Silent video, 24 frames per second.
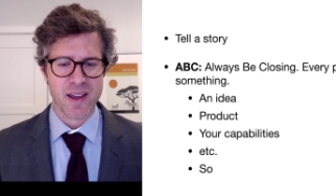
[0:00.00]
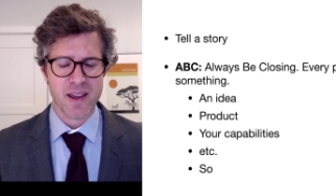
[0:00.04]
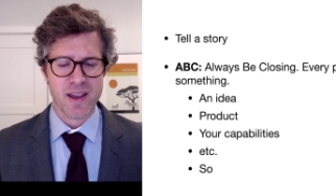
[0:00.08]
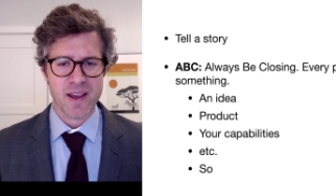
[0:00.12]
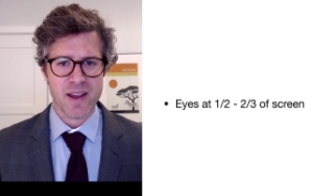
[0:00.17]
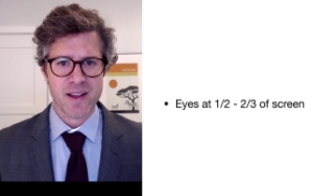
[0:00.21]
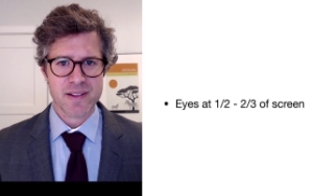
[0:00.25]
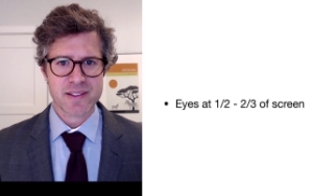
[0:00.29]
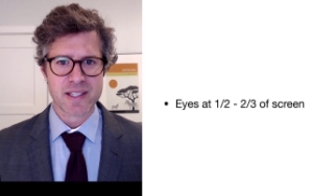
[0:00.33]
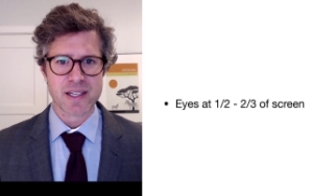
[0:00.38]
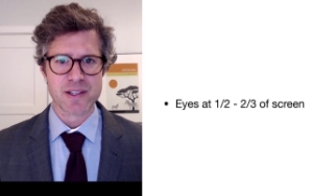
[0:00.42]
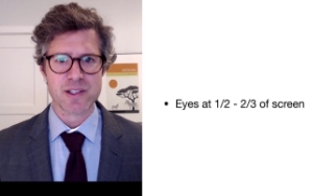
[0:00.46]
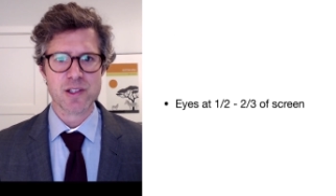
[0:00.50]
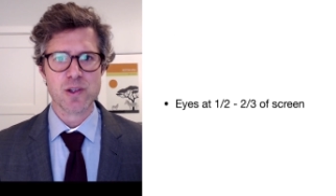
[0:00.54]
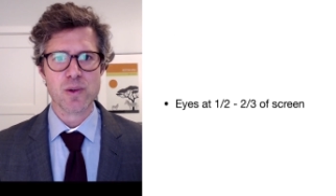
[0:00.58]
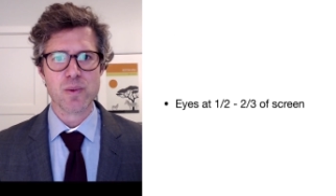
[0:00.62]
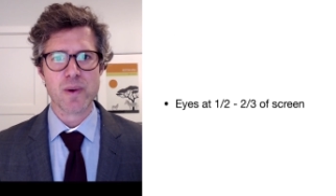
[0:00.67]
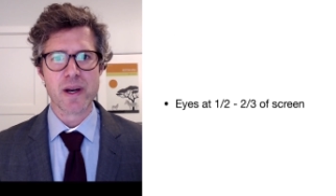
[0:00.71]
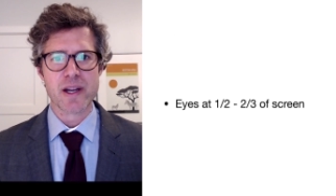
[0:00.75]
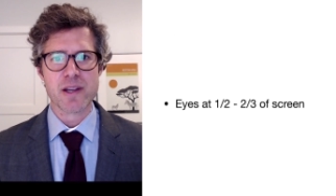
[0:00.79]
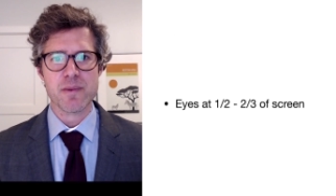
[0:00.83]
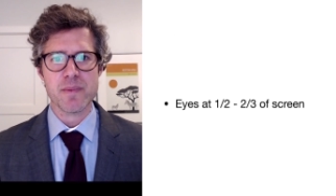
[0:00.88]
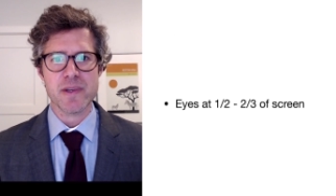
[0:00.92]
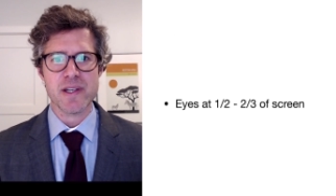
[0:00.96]
Technical
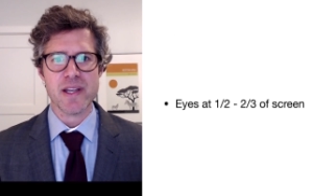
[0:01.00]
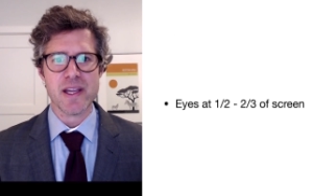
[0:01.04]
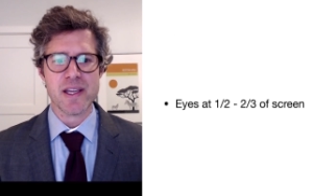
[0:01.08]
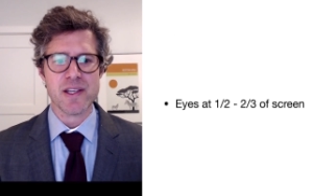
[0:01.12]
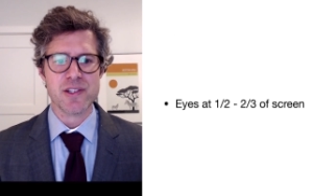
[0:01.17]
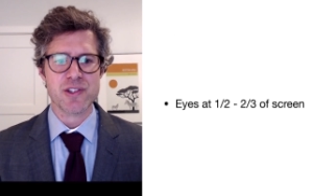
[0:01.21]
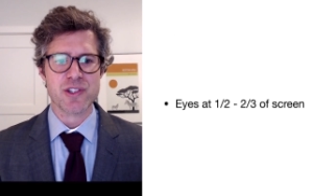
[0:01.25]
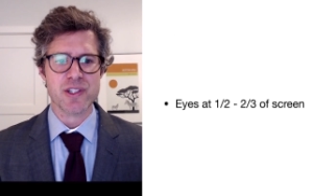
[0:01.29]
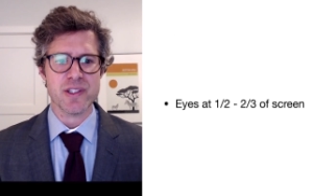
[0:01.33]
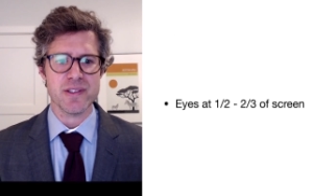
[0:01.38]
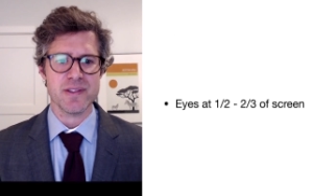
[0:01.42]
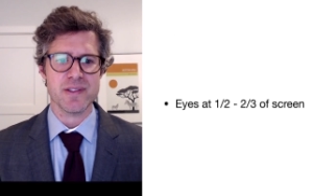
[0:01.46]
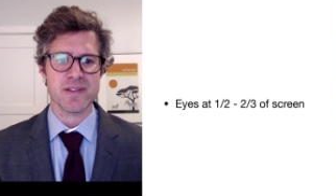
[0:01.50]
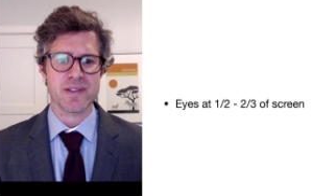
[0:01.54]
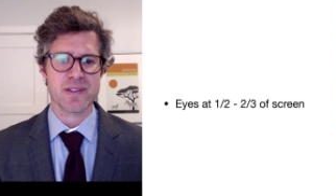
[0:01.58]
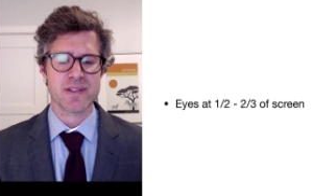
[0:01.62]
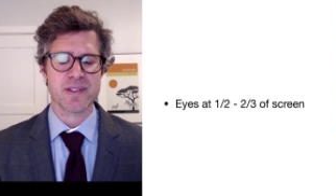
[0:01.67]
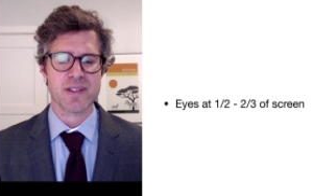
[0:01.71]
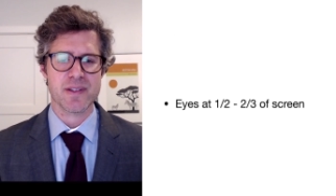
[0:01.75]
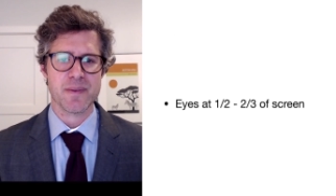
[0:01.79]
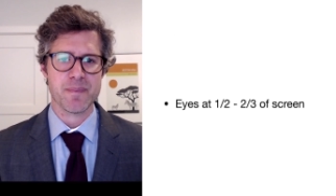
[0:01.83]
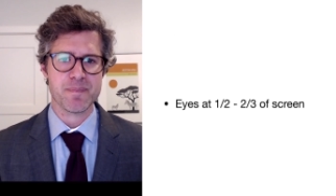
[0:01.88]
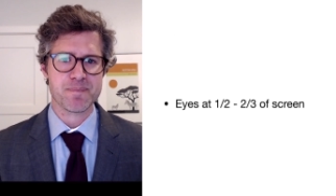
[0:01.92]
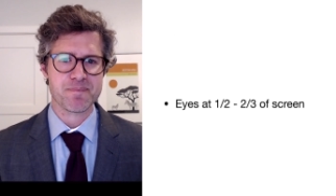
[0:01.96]

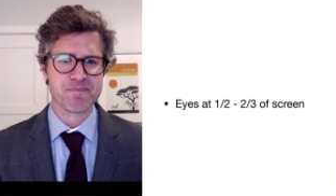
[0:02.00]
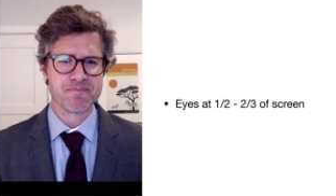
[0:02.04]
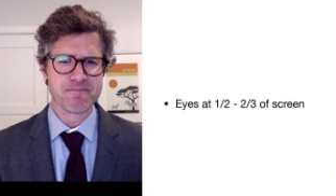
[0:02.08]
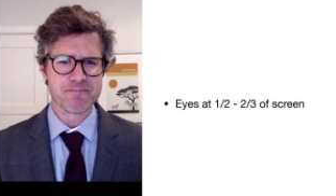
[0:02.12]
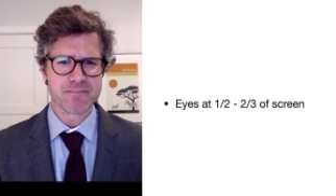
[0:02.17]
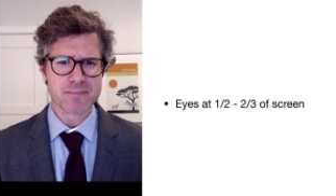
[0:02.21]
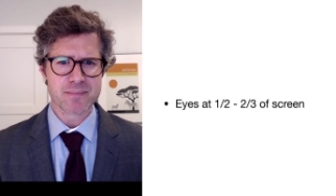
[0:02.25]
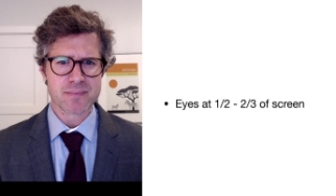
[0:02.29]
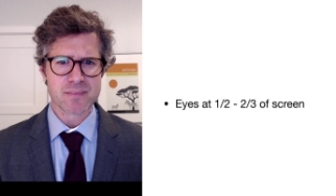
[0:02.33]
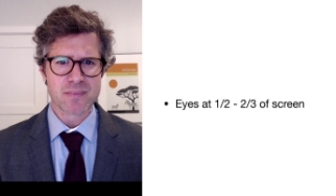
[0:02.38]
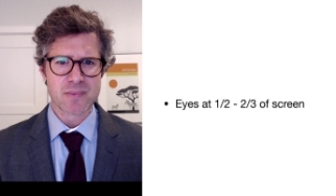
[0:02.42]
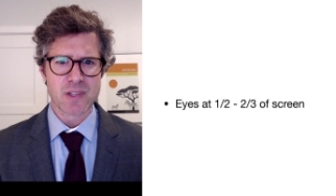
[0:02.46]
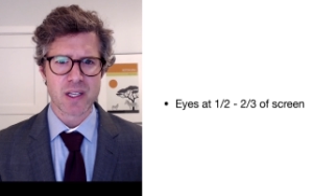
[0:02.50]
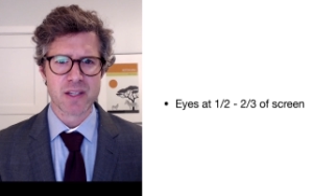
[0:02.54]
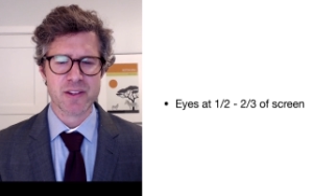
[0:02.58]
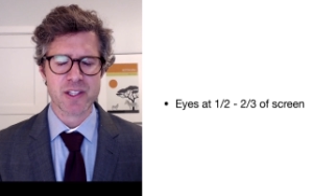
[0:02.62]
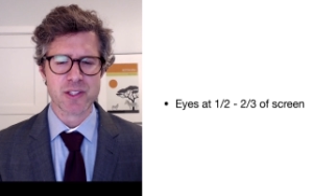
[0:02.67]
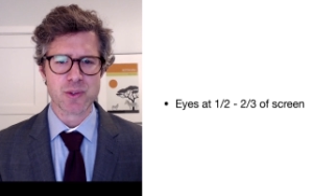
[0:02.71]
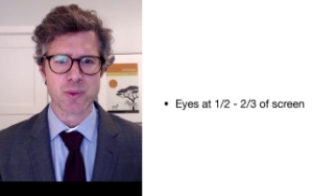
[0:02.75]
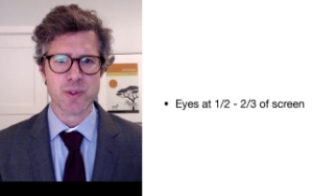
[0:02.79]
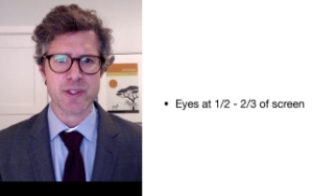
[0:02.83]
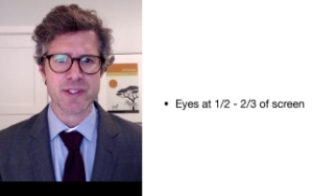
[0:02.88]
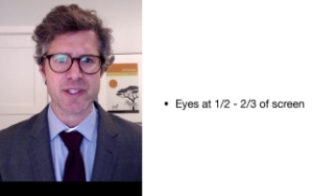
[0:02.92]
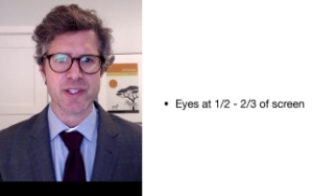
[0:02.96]
recommendations.
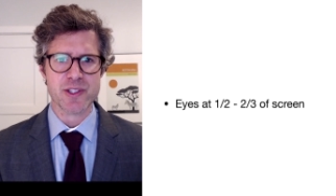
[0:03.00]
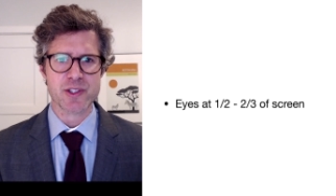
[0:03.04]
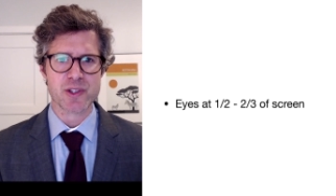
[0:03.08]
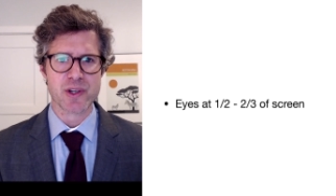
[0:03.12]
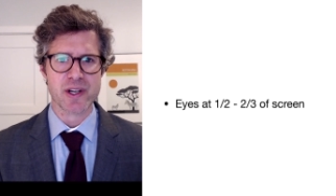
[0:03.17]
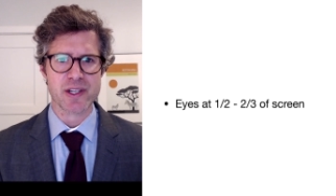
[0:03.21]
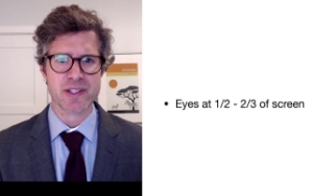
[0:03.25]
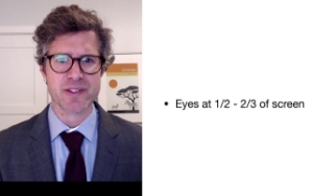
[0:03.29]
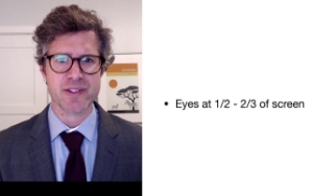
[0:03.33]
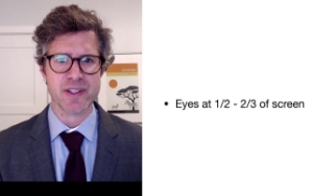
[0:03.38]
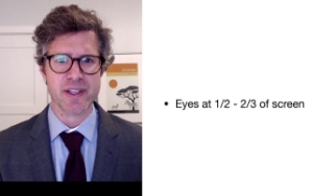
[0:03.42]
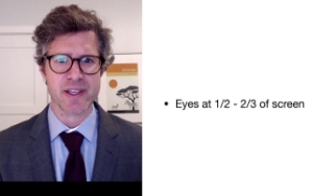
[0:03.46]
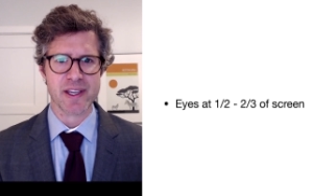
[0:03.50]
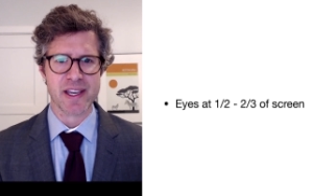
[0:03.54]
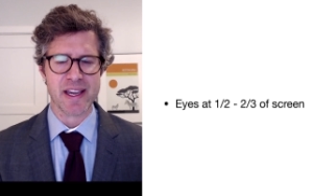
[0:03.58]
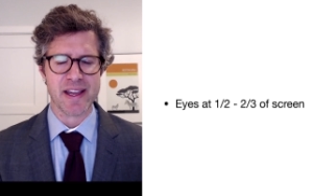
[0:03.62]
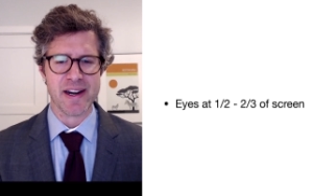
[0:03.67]
This one's interesting,